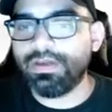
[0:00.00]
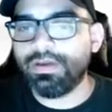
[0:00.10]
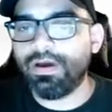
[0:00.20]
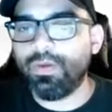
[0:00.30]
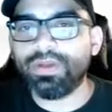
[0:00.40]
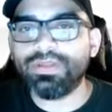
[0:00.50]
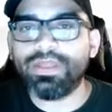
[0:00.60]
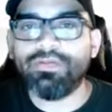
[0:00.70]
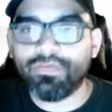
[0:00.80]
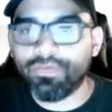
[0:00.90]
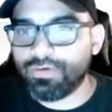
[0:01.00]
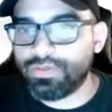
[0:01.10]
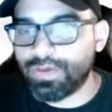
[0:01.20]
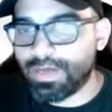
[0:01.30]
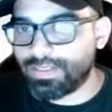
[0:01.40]
what they referred
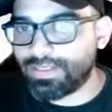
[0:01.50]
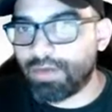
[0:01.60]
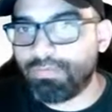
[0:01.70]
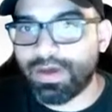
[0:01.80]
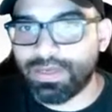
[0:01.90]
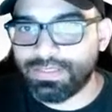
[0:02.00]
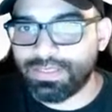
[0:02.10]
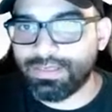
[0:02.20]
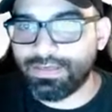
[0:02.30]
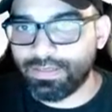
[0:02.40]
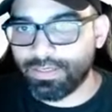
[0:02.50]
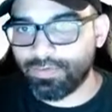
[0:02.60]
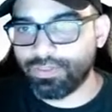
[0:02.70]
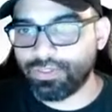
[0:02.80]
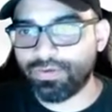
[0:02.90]
to as apostate literature?